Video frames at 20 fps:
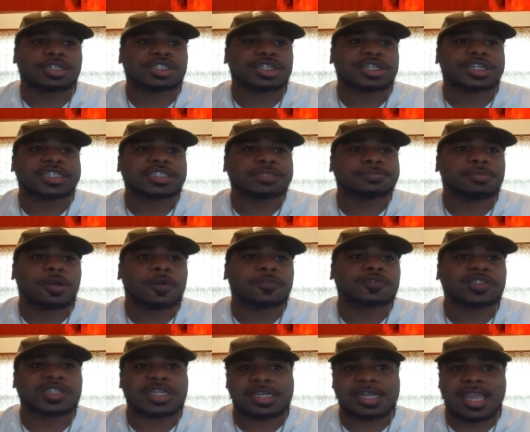is both
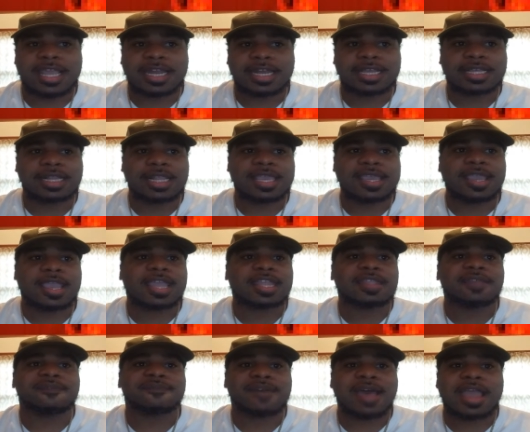genetically and
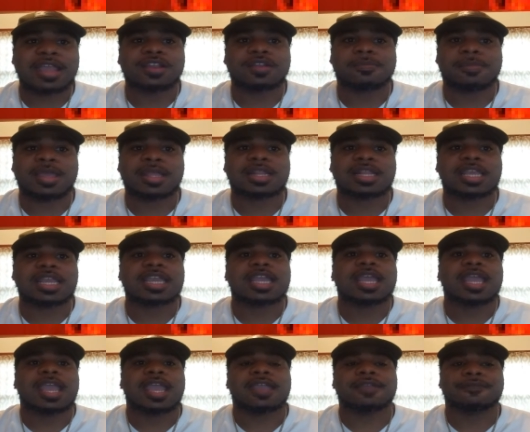environmentally
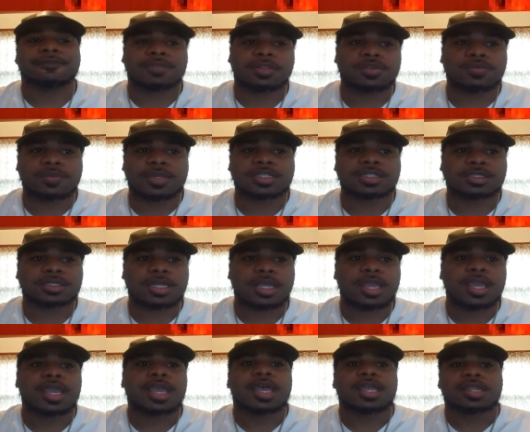influenced.
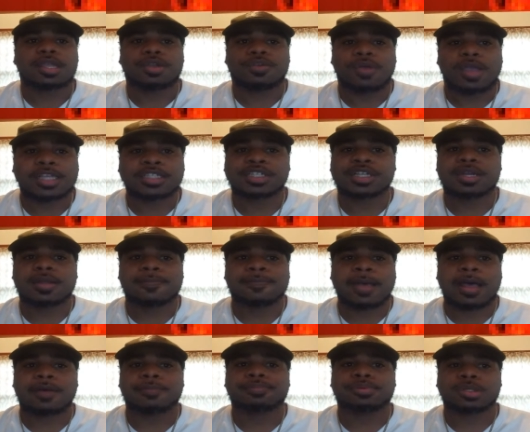The question
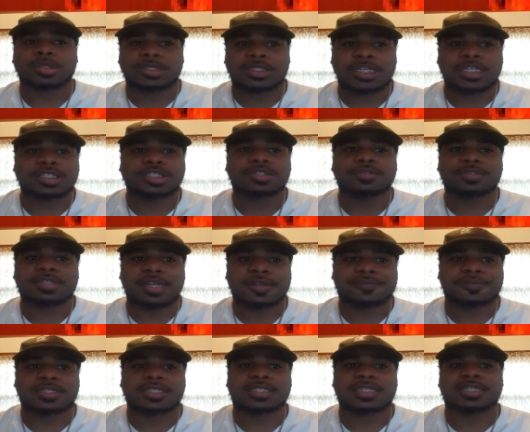about potential
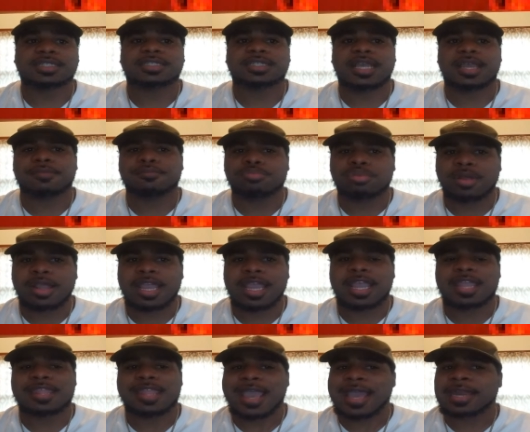differences in brain
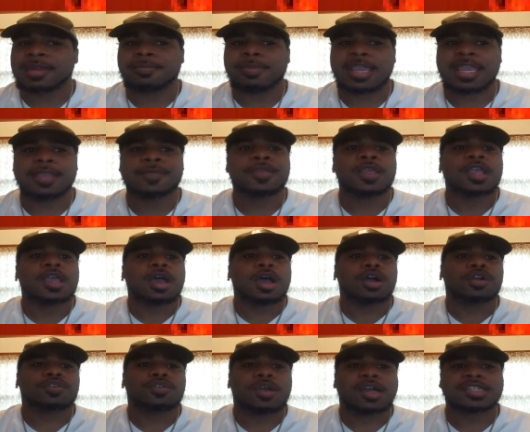anatomy
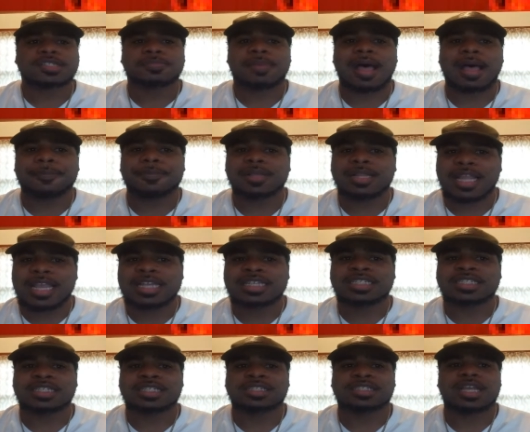across
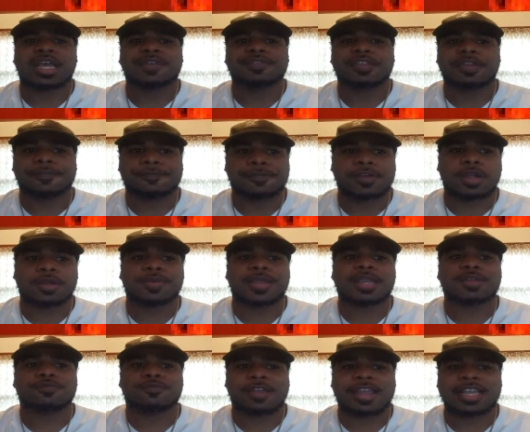populations of
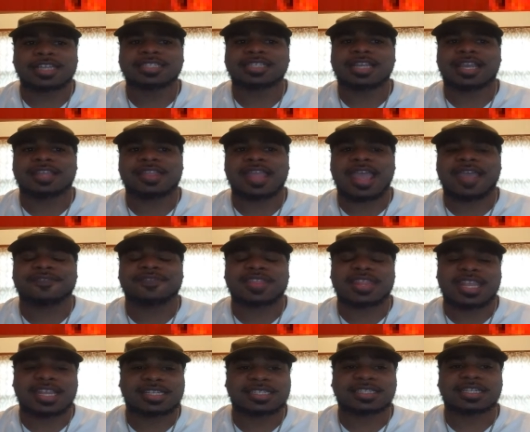differing race and
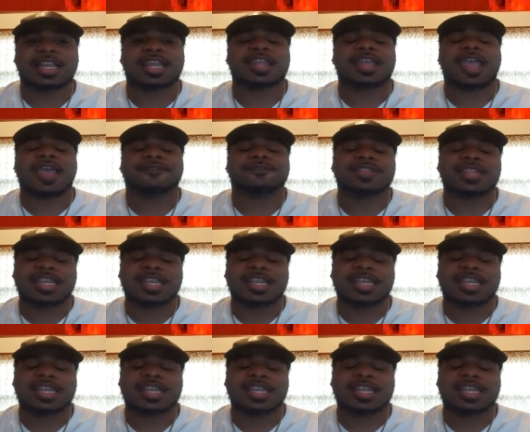ethnicity,